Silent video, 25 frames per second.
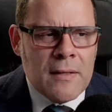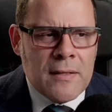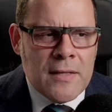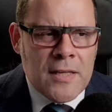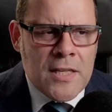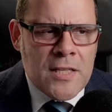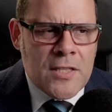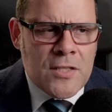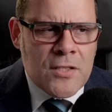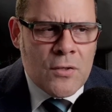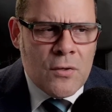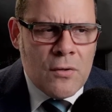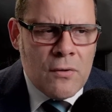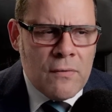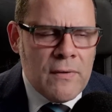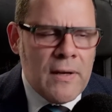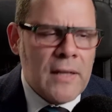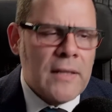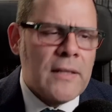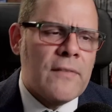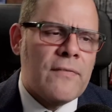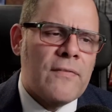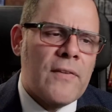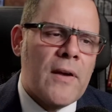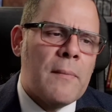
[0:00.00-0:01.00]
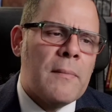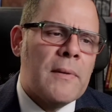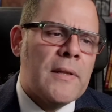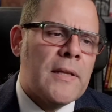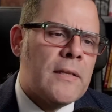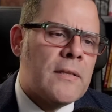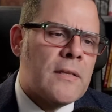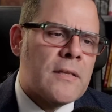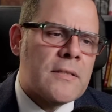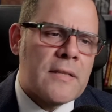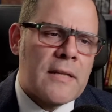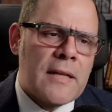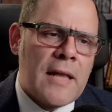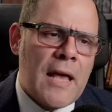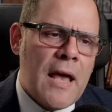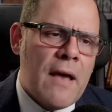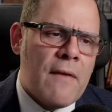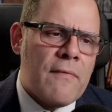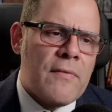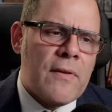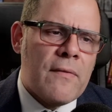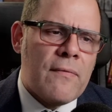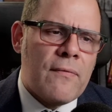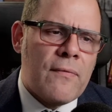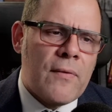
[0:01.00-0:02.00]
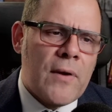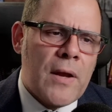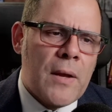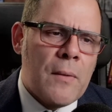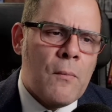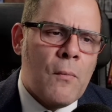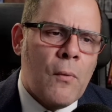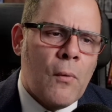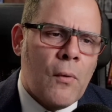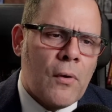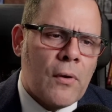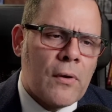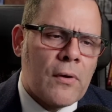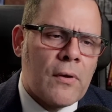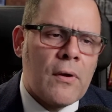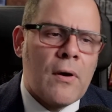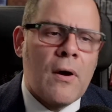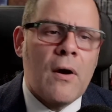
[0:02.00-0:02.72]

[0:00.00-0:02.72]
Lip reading: This Uvalde family doesn't have the framework